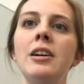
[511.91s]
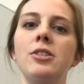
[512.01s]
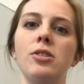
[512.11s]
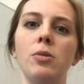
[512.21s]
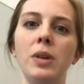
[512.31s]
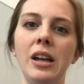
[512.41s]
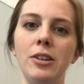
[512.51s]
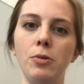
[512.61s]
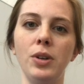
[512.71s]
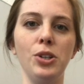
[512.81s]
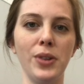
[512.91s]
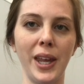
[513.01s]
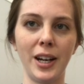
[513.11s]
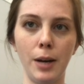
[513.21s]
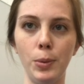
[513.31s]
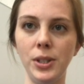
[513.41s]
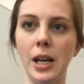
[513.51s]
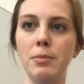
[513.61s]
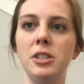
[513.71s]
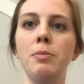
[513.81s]
So we had to redo that a couple
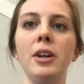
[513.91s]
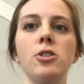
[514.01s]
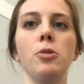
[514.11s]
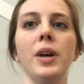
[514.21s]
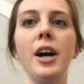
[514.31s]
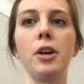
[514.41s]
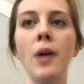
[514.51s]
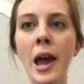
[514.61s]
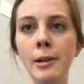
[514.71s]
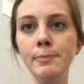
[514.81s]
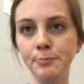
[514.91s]
times to make sure we got it right.